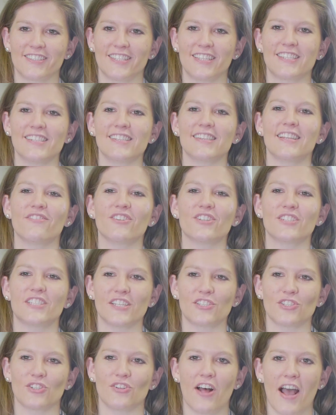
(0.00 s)
to deliver
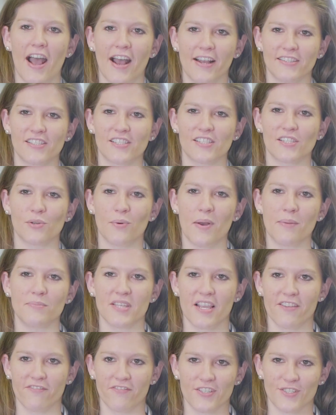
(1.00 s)
digital ads to website